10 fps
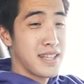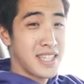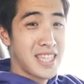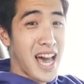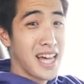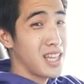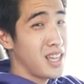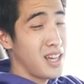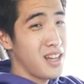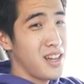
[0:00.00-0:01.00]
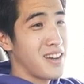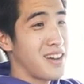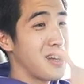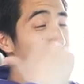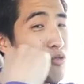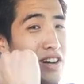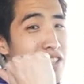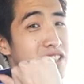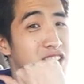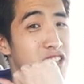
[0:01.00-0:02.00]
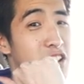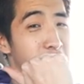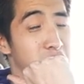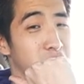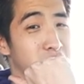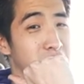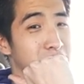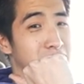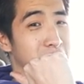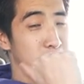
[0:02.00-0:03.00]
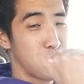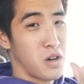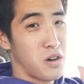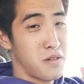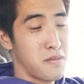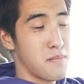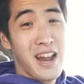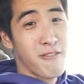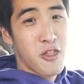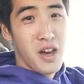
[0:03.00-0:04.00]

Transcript: Sadly, the rear seats are gone as well. I never